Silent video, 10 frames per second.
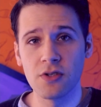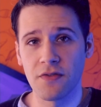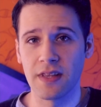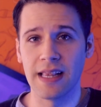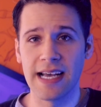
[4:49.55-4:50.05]

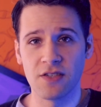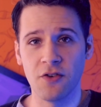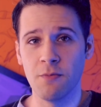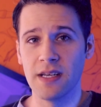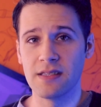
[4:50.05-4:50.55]
for the last
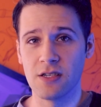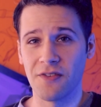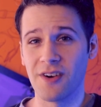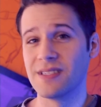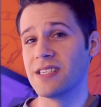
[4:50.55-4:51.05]
few months as
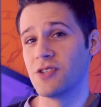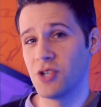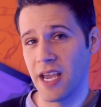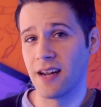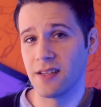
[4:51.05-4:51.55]
far as this
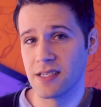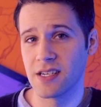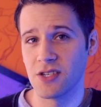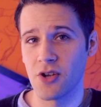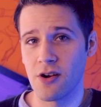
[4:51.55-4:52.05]
channel is
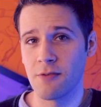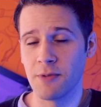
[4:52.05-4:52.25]
concerned,